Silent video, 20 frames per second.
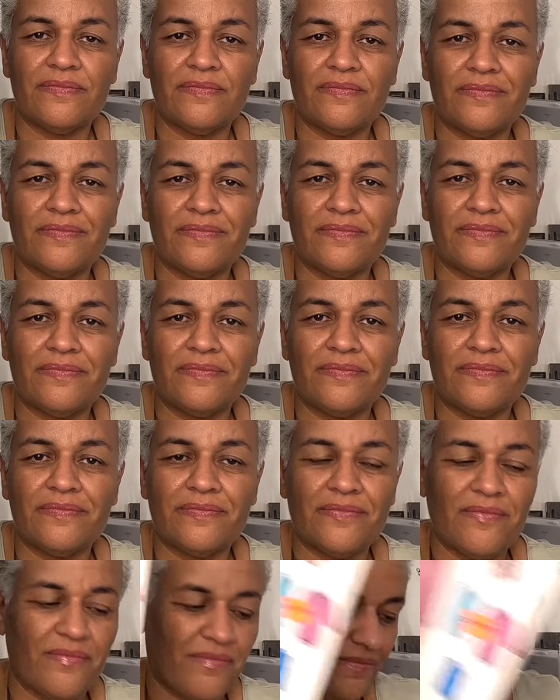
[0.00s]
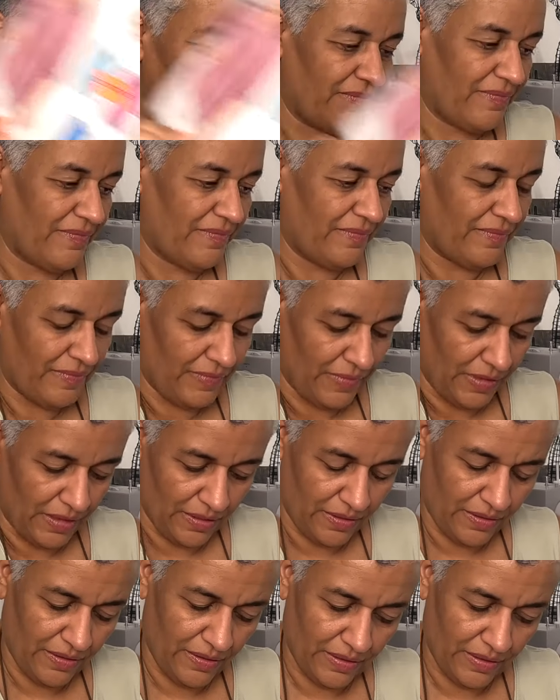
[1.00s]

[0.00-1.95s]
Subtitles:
(silence)